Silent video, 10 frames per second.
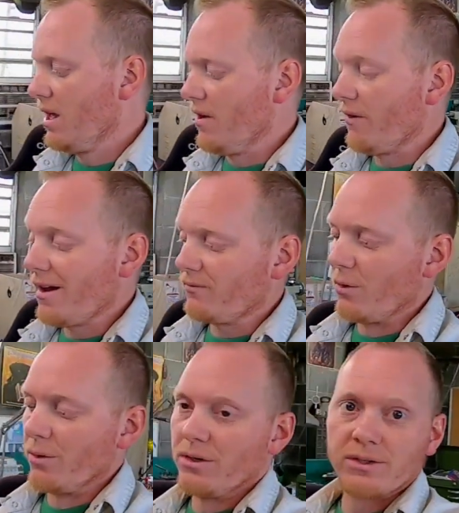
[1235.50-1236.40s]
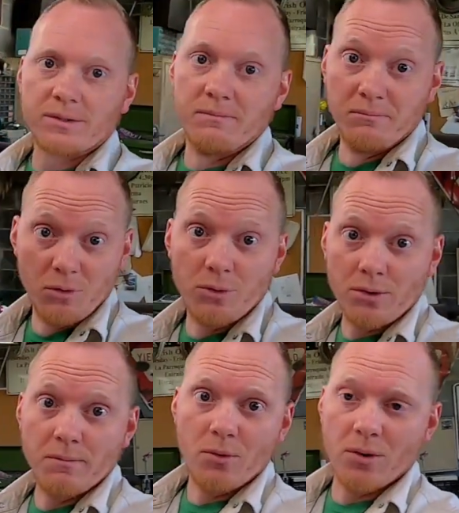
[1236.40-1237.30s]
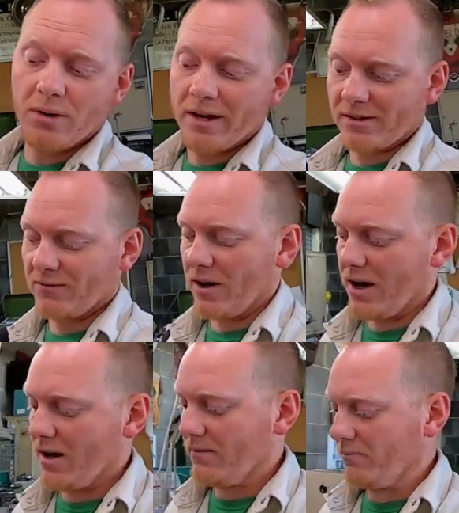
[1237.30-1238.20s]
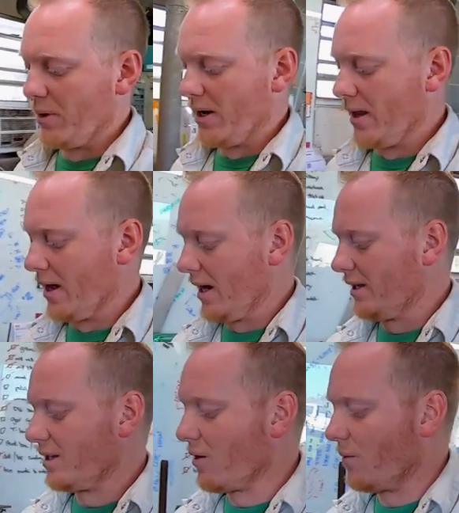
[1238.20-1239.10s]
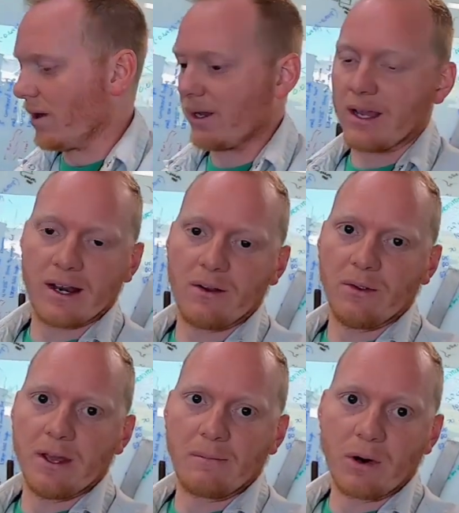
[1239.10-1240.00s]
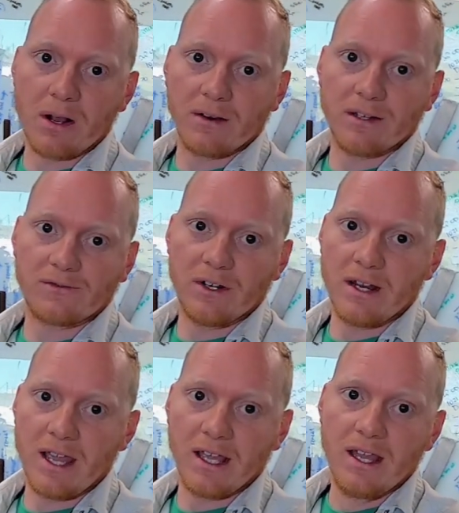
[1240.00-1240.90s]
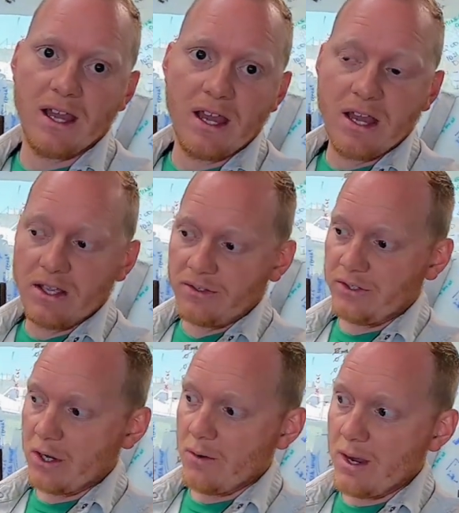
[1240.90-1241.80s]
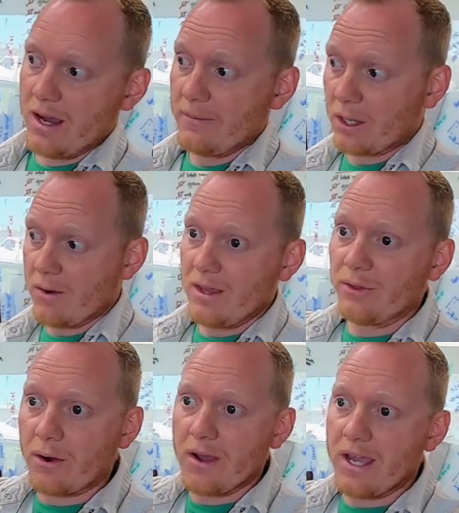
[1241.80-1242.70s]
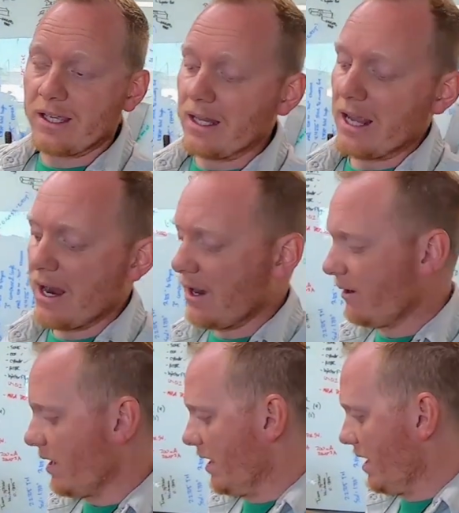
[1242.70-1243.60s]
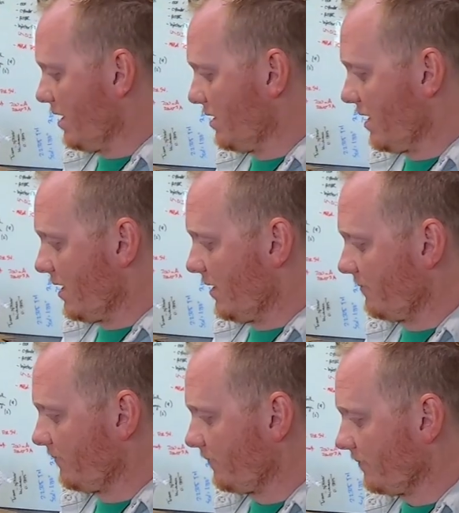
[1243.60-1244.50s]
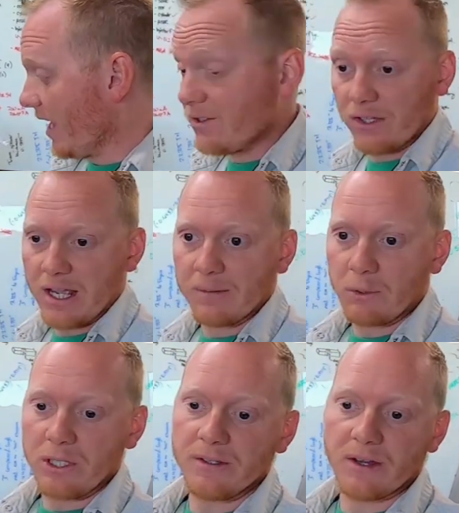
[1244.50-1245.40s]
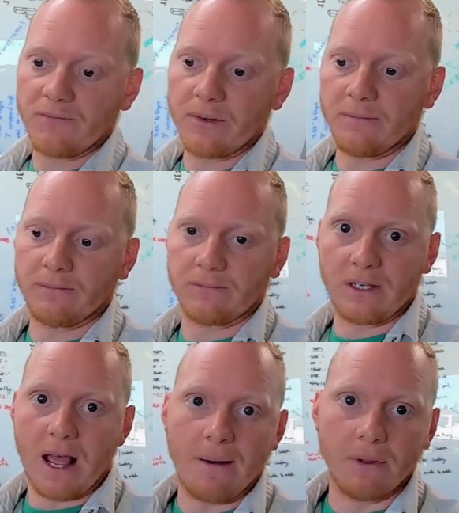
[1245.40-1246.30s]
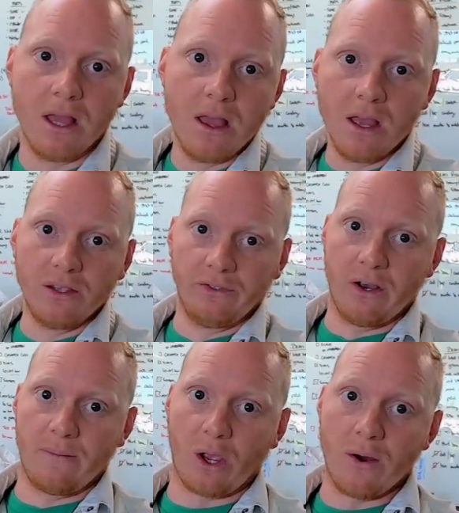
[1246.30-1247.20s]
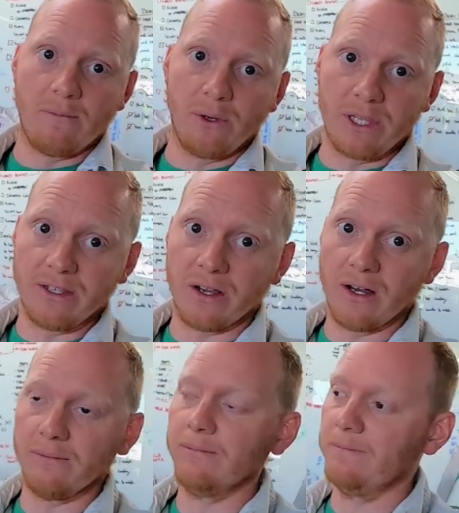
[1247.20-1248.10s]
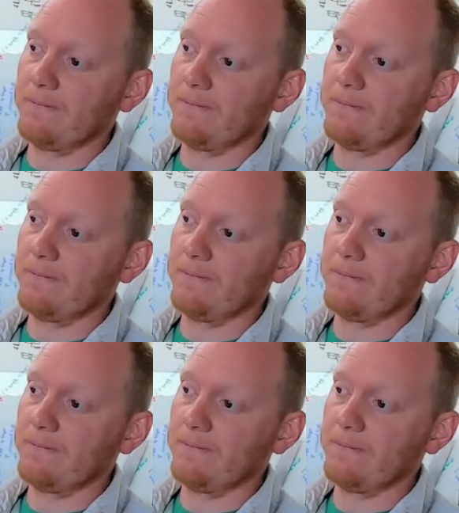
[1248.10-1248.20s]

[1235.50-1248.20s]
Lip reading: If I have to order more, that's fine, but I don't want to kind of hold up progress for today. So I'm going to go ahead and throw Hank in the air, and actually I can put these on from the top. So I'm going to go ahead and put these on,